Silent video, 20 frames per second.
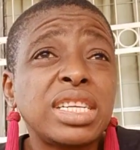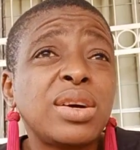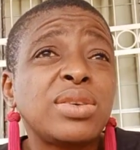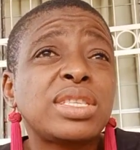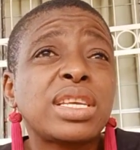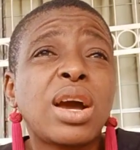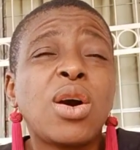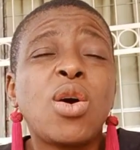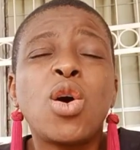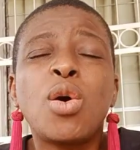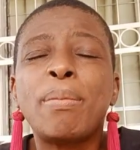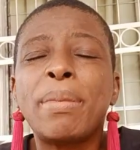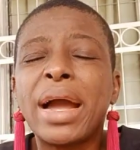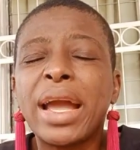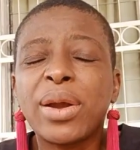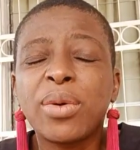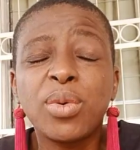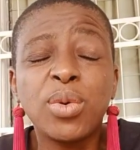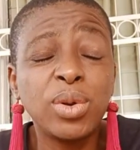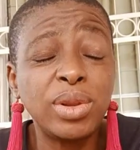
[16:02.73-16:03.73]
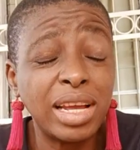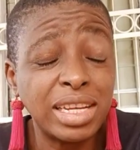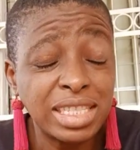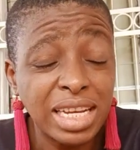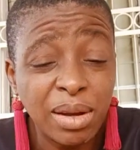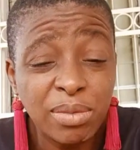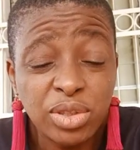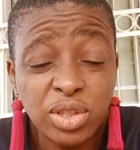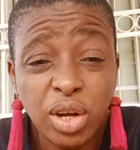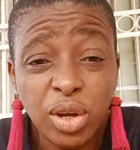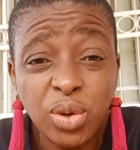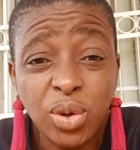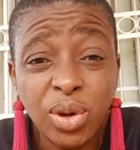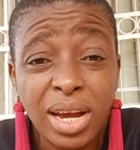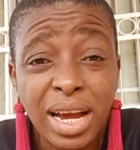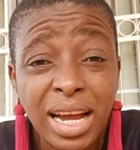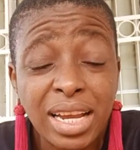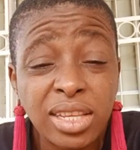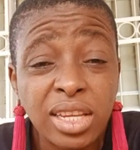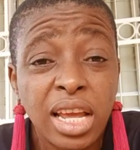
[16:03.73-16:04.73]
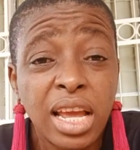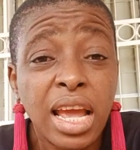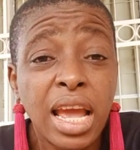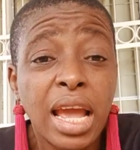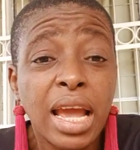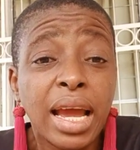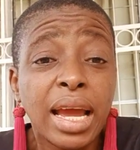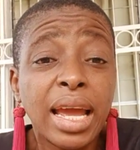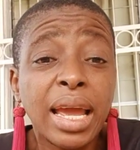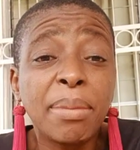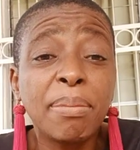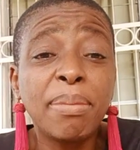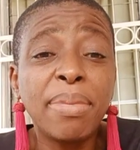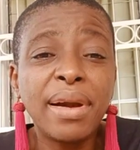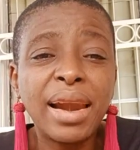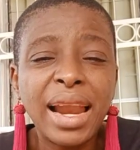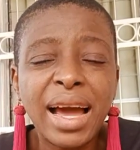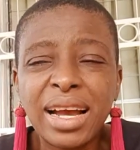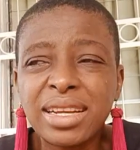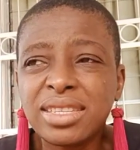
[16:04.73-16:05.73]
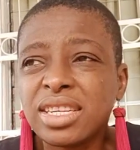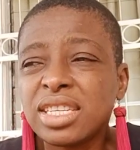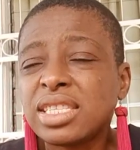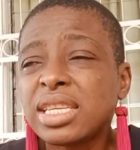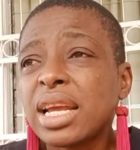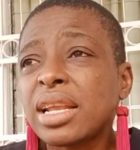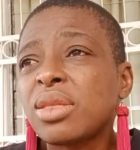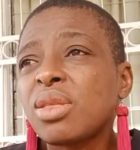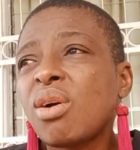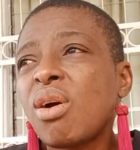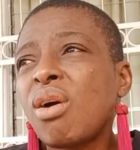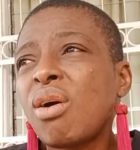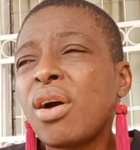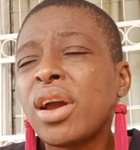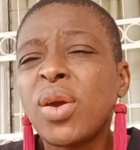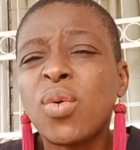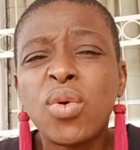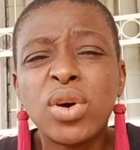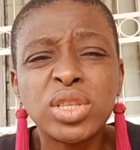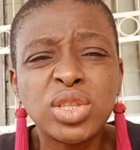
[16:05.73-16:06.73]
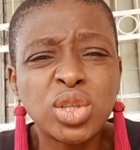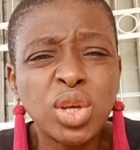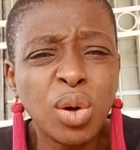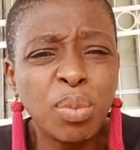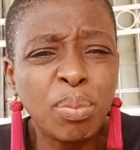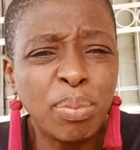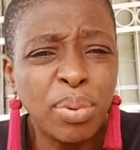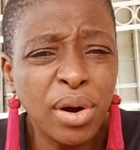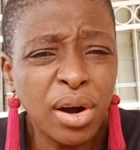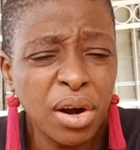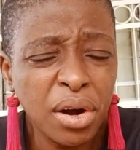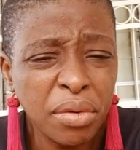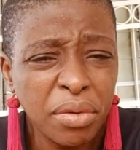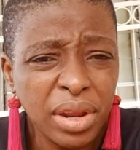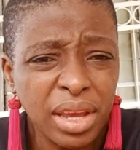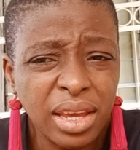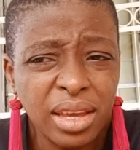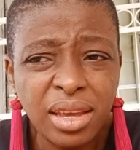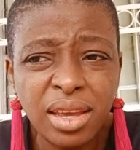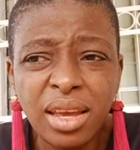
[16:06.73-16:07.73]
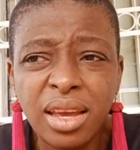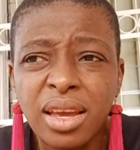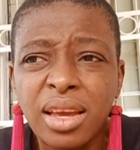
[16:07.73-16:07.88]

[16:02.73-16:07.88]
I was like, oh my goodness, I'm sure you had a blast. She said, no, it was so boring.